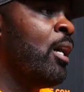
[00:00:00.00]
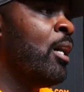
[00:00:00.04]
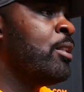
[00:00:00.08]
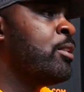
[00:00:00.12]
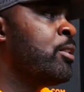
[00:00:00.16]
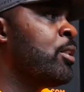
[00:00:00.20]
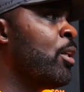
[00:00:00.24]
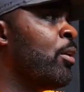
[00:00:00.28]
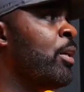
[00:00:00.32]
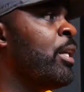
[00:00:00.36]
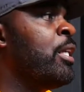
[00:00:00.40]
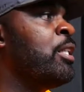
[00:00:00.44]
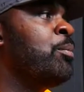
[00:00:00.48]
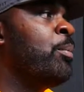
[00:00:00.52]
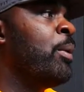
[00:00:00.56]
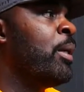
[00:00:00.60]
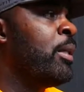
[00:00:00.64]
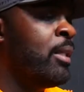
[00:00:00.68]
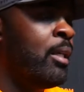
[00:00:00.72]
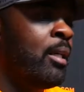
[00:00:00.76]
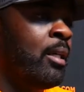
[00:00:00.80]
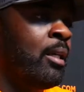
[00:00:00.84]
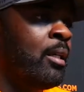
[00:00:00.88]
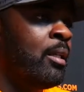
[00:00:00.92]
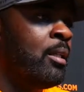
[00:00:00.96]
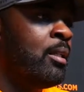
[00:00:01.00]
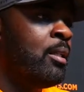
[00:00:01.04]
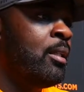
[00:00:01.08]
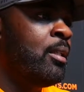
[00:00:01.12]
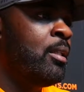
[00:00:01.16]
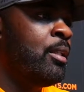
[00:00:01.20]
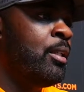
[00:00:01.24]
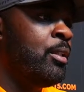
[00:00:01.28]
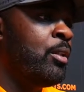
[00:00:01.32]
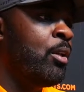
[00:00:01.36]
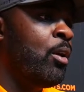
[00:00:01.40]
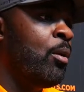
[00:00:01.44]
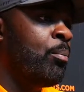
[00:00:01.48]
So he's been a,
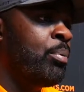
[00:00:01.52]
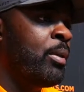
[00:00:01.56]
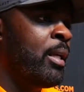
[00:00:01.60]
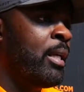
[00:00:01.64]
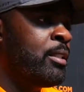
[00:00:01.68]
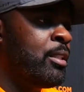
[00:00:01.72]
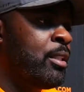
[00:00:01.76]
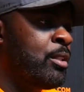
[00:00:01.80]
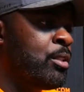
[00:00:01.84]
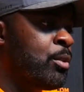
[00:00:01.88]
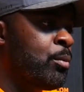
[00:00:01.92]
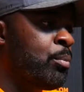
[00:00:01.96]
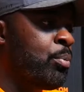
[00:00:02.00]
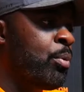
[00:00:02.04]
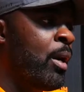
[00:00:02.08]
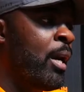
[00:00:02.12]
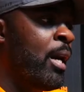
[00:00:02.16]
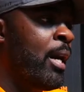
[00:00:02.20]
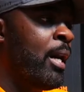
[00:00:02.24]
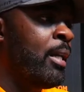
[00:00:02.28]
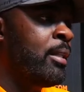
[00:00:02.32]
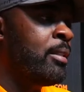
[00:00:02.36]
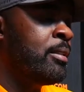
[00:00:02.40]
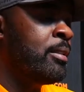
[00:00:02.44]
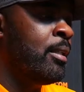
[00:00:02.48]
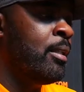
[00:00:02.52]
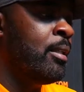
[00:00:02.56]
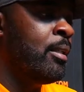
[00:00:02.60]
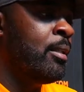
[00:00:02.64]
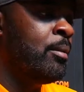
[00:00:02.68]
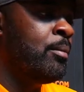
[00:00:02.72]
you know, a pleasant surprise.